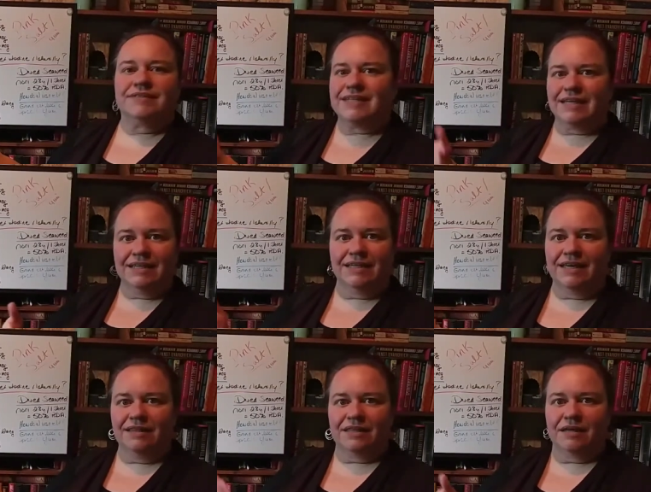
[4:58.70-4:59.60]
didn't
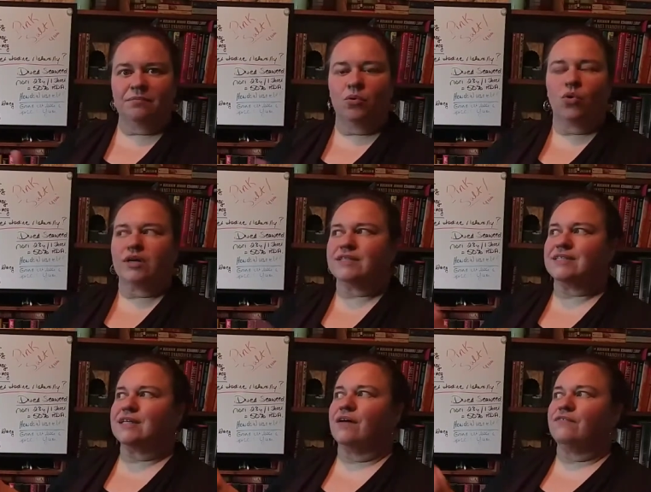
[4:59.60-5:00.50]
get the imported
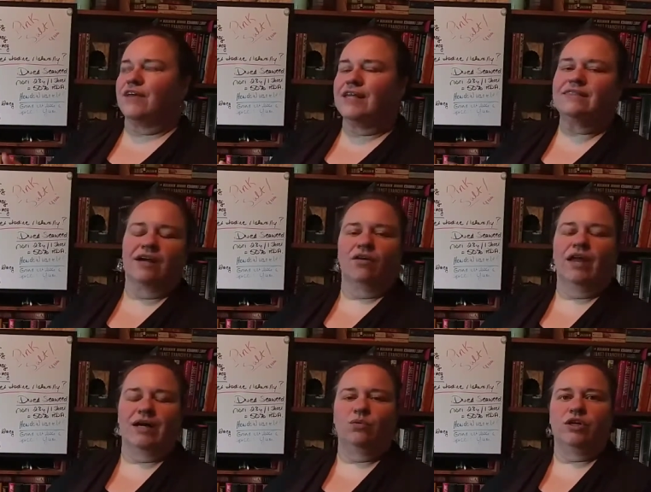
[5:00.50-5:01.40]
stuff in there like